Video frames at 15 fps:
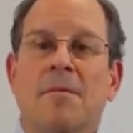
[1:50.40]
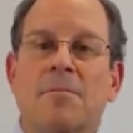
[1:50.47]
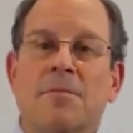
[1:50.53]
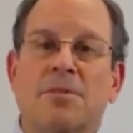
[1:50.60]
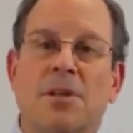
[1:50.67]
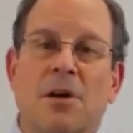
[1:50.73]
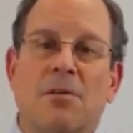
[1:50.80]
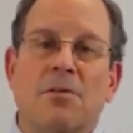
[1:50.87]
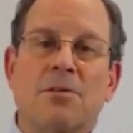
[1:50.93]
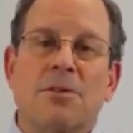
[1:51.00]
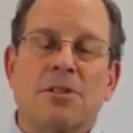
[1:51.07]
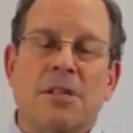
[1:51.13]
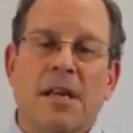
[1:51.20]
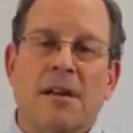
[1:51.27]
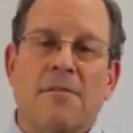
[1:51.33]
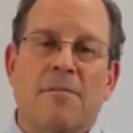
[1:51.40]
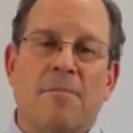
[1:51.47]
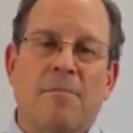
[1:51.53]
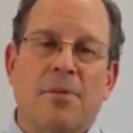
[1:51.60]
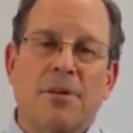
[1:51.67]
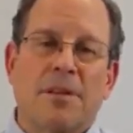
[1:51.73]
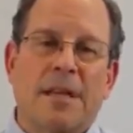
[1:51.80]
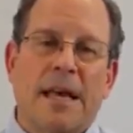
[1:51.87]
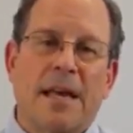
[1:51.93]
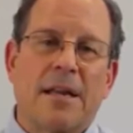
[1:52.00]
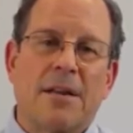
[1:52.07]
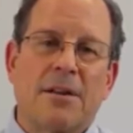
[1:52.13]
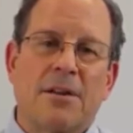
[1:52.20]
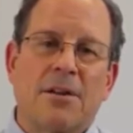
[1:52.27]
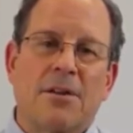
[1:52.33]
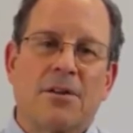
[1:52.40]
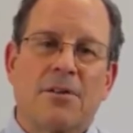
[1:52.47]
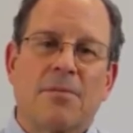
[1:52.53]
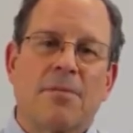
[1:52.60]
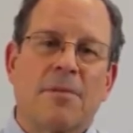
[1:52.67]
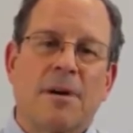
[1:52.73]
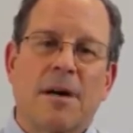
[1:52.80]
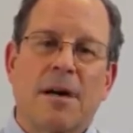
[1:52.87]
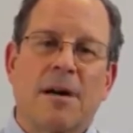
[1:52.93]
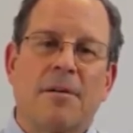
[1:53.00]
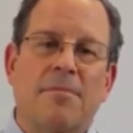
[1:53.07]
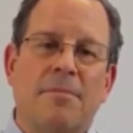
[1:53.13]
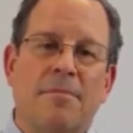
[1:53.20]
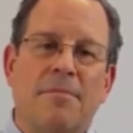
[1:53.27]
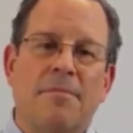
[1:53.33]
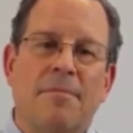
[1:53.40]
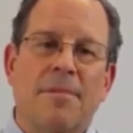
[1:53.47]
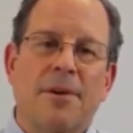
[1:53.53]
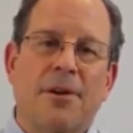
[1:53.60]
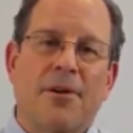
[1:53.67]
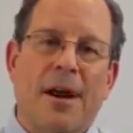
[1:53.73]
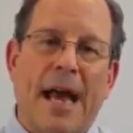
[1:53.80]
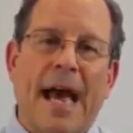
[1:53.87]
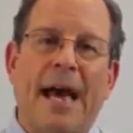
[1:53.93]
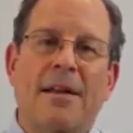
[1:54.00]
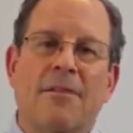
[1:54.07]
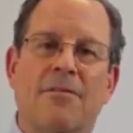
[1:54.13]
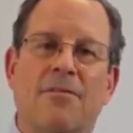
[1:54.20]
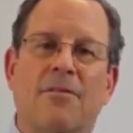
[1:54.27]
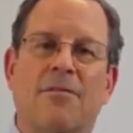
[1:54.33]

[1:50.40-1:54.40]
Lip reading: So just kind of put that into your hat